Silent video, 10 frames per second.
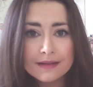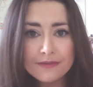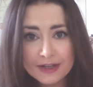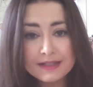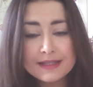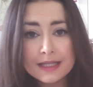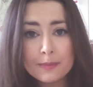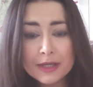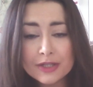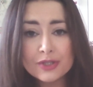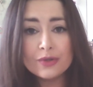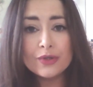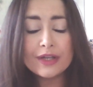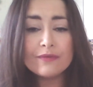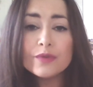fantasy because you're
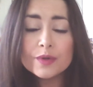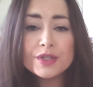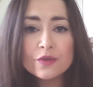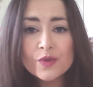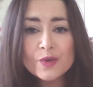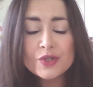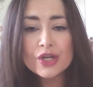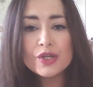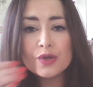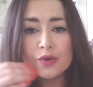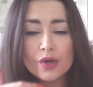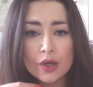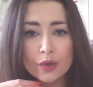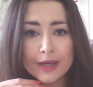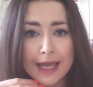looking forward to the future, you're
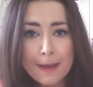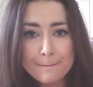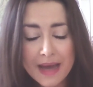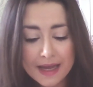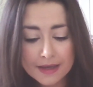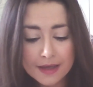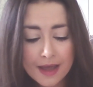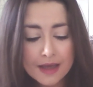not looking back.